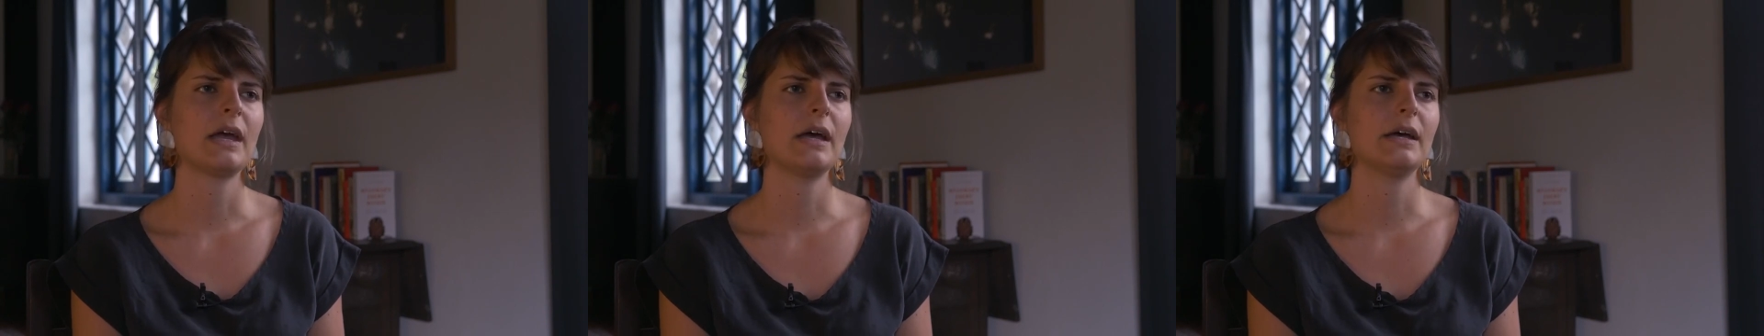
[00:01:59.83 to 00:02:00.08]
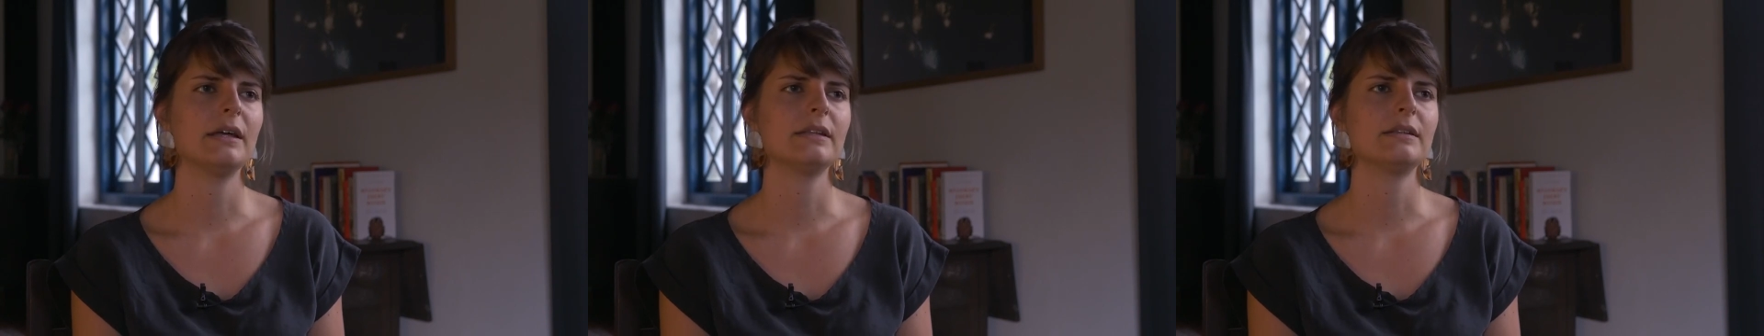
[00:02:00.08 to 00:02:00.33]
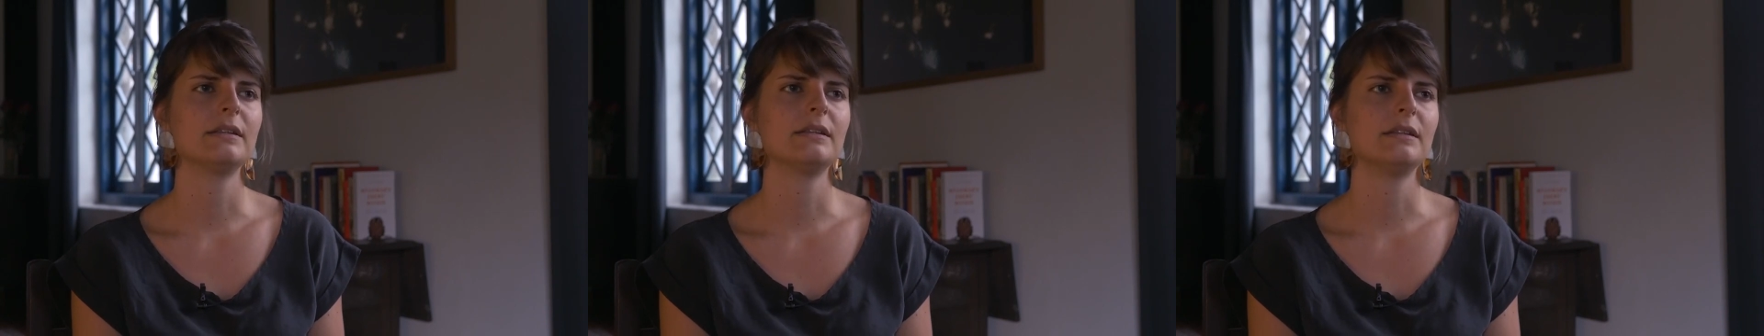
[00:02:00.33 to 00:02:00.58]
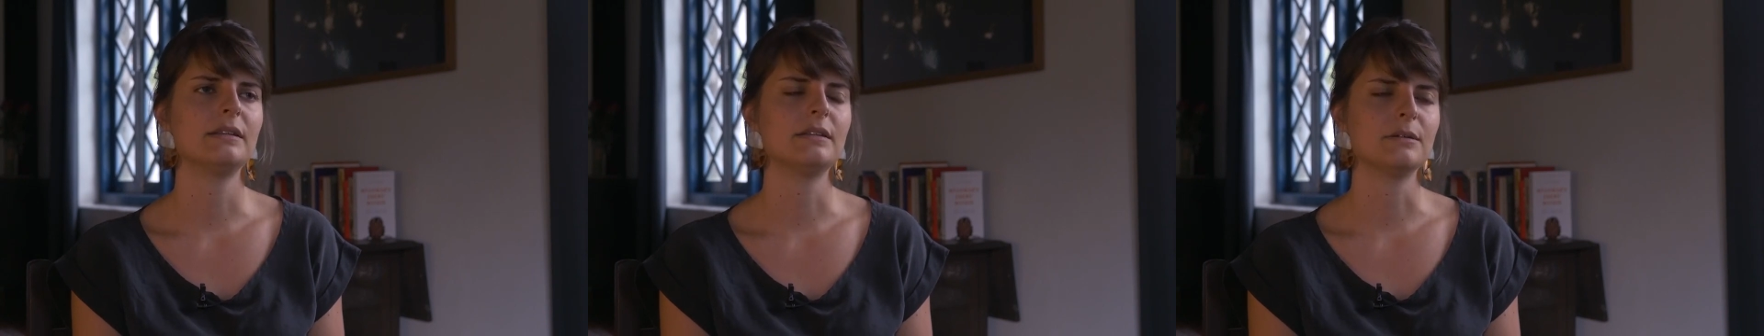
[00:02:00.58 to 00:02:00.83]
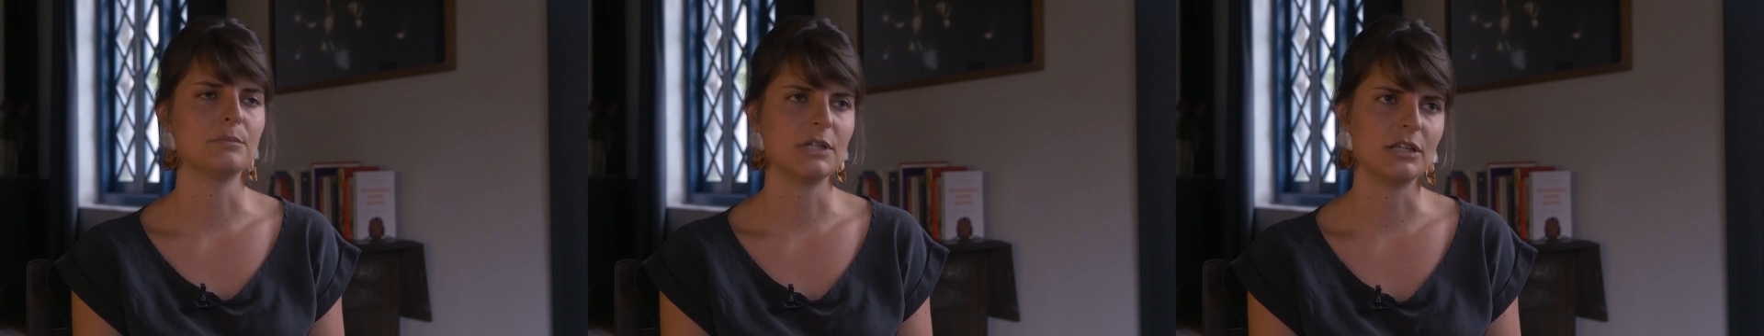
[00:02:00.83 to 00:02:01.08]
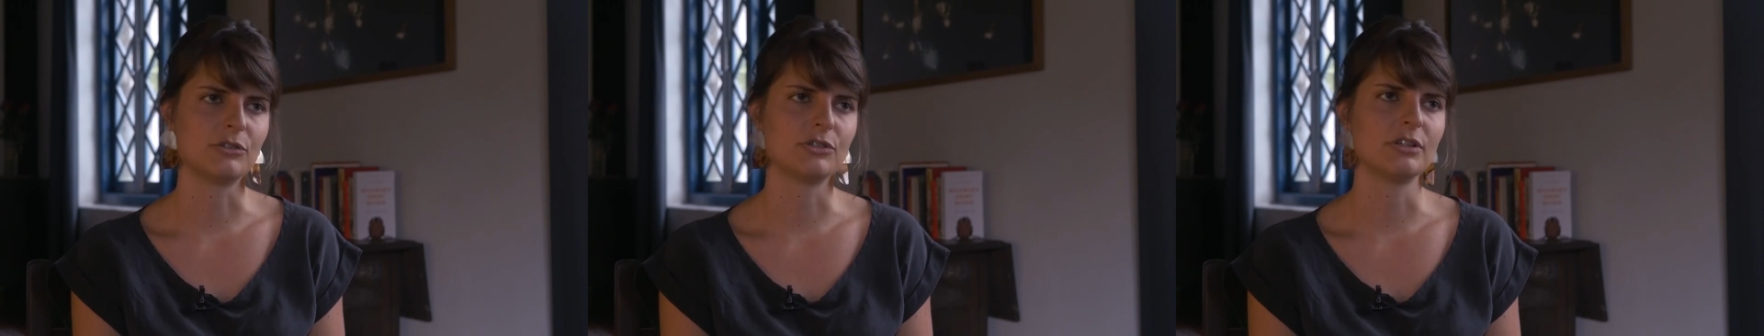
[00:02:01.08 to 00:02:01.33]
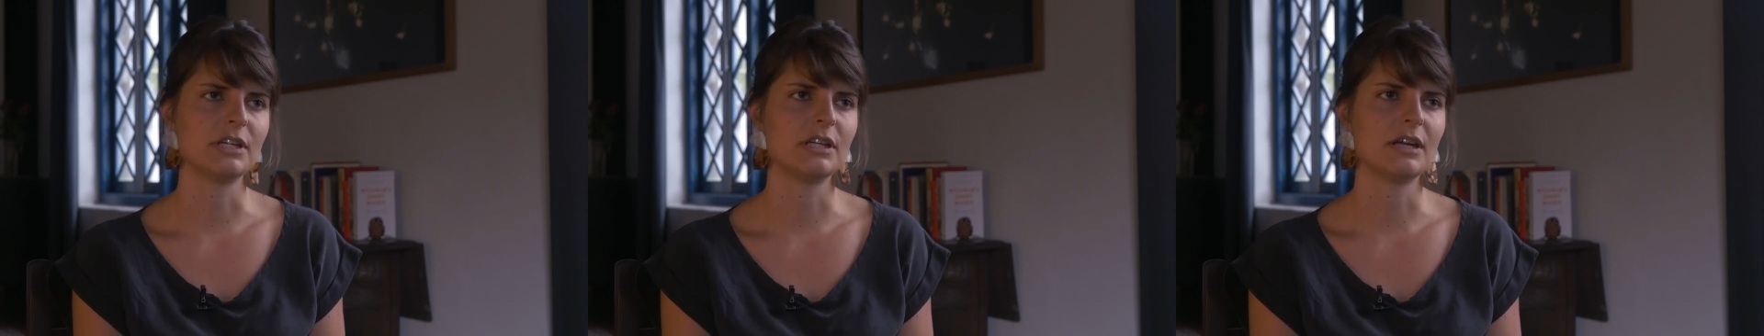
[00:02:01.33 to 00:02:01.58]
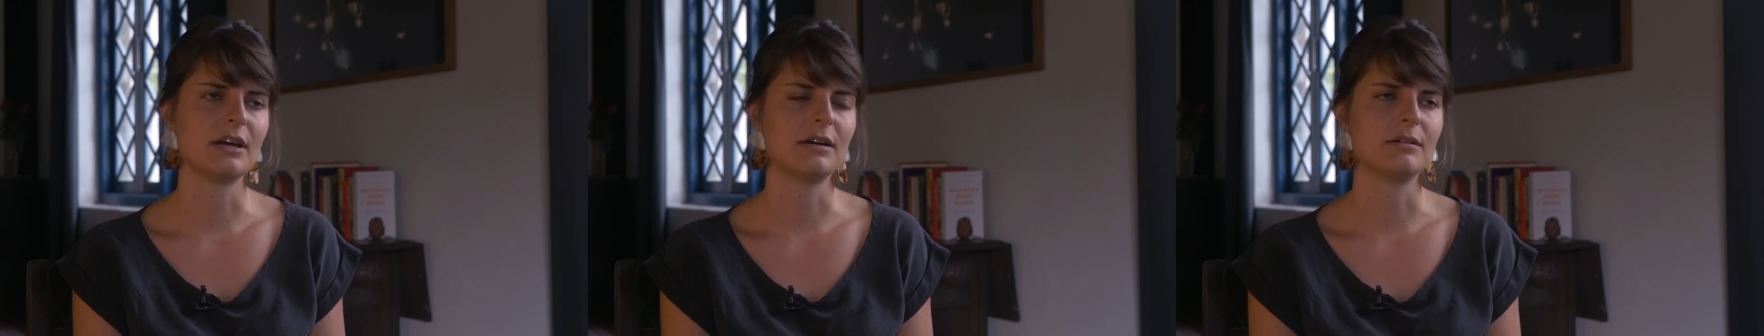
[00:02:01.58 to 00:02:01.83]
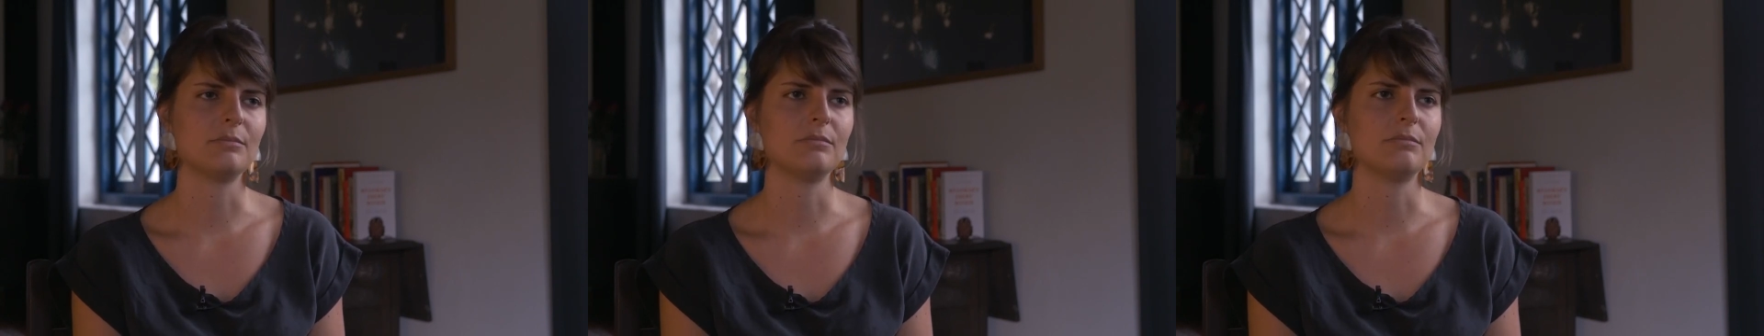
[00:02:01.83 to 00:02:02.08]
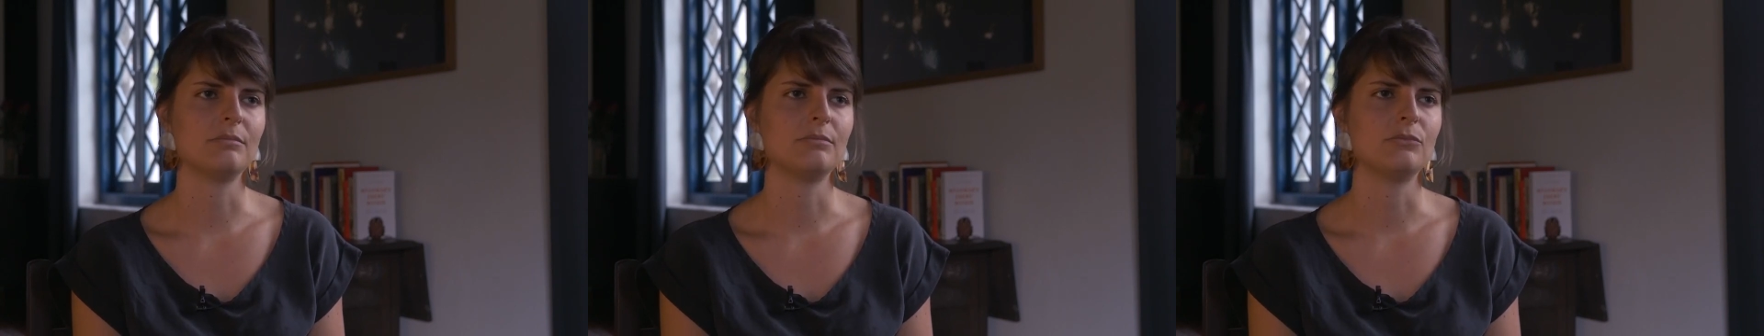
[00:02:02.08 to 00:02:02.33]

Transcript: and the military um,